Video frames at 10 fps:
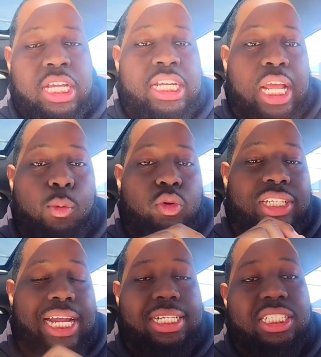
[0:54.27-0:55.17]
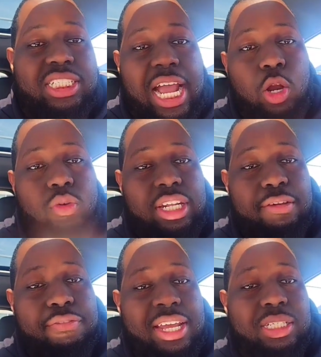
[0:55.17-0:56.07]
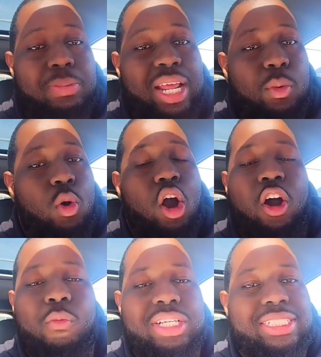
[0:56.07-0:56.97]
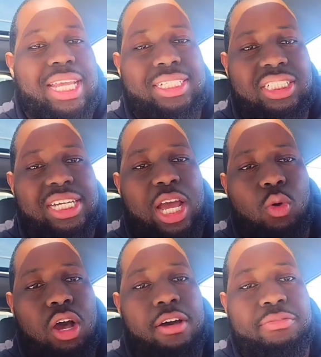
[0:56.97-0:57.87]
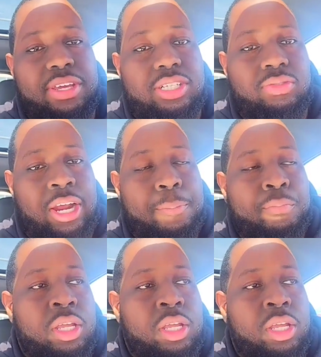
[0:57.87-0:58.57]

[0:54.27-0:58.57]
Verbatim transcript: they will take the shot on defense, but they won't always take the shot on offense, right?